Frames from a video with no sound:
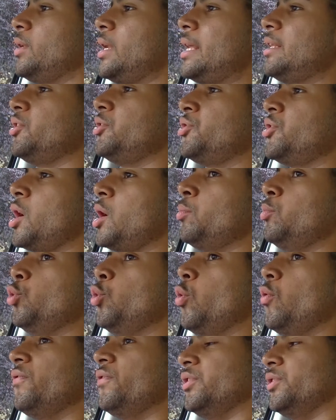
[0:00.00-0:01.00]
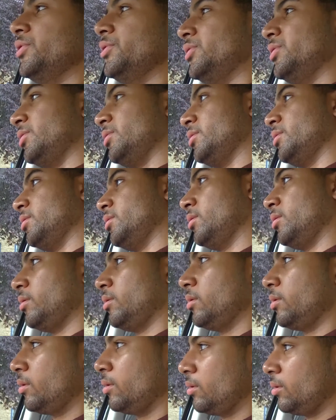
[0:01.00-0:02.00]
like the term Northerners.
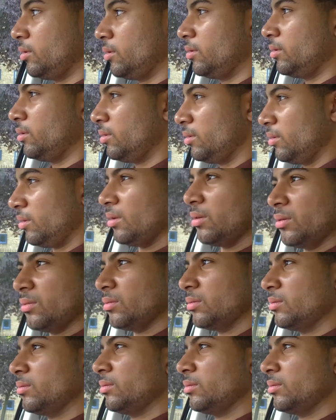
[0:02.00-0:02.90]
You know.